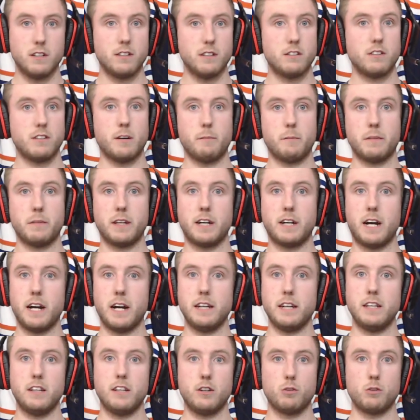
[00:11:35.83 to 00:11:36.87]
something I
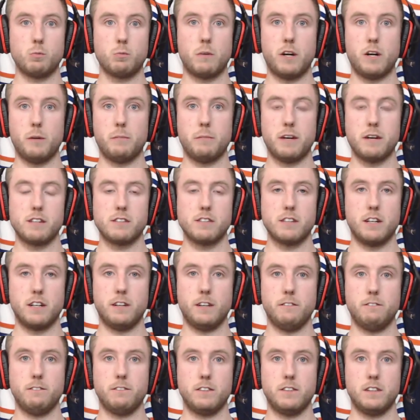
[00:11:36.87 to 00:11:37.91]
did as well
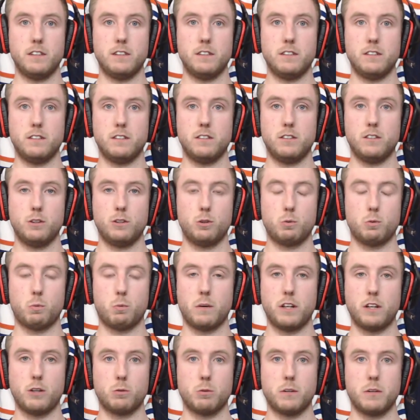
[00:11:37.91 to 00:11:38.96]
myself in
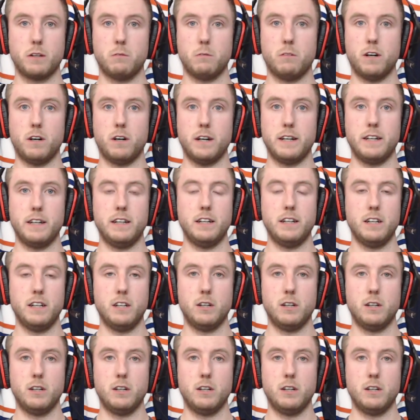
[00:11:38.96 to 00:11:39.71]
2021.